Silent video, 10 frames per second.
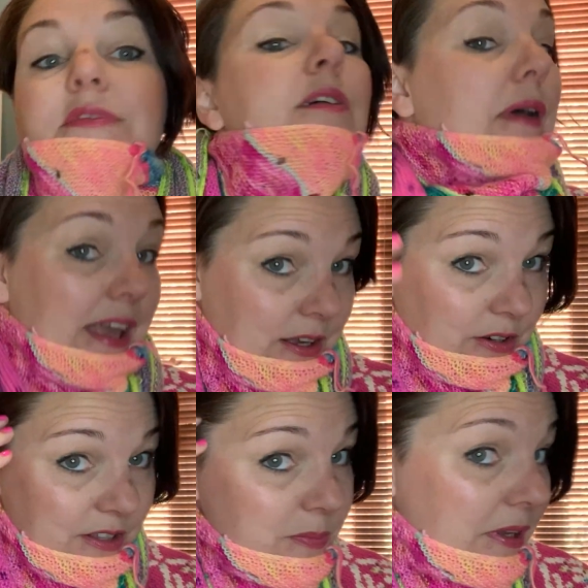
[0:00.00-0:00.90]
My hair cut
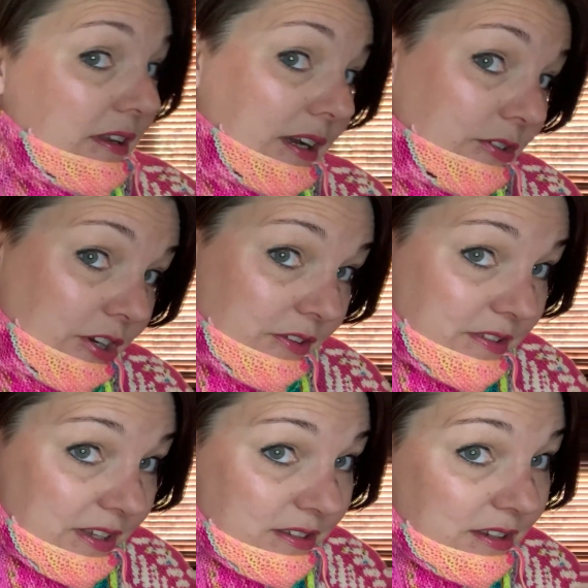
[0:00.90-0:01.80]
this bit, look how short this
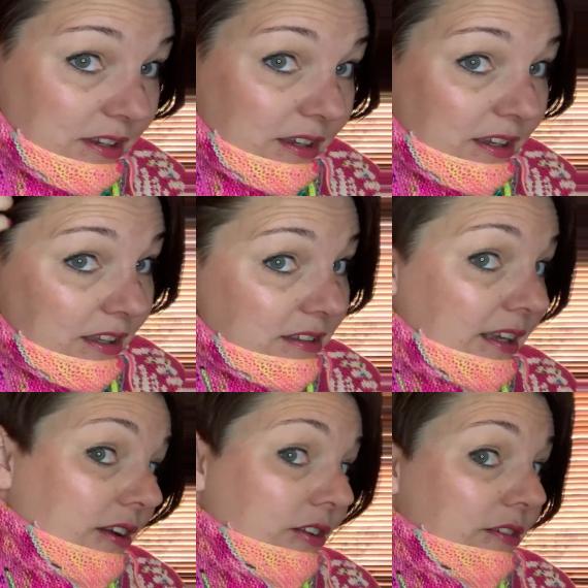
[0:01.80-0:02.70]
is. It's
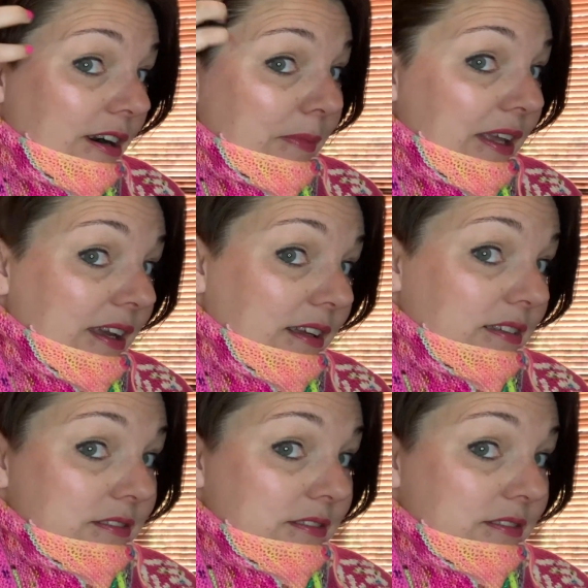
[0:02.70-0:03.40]
like all cut around my ear.